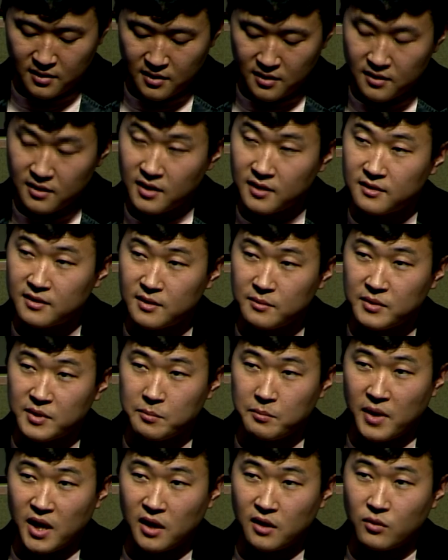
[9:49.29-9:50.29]
that seemed to
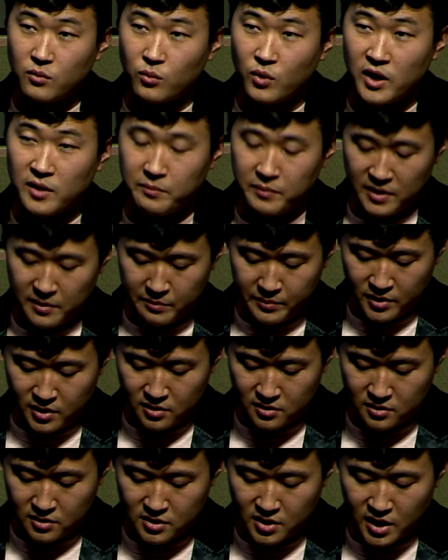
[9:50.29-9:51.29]
make white
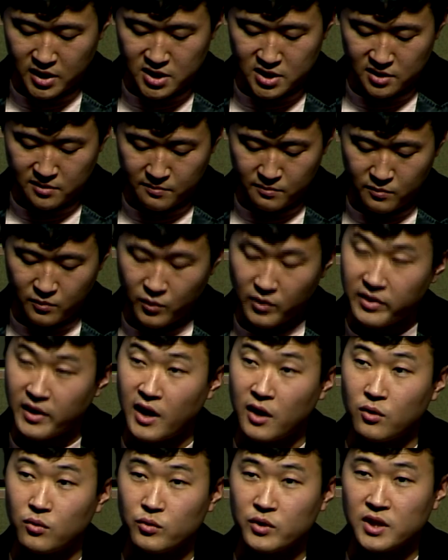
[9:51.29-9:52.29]
people touch him
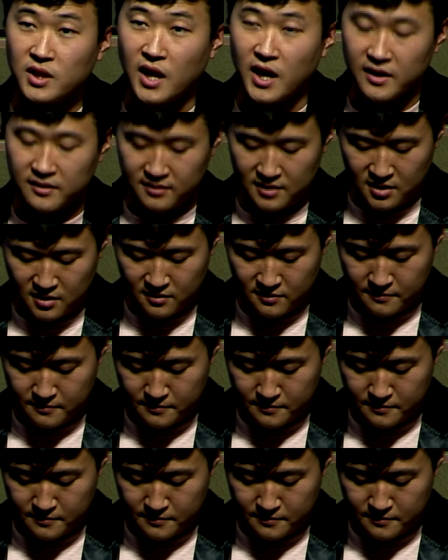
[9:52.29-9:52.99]
without realizing.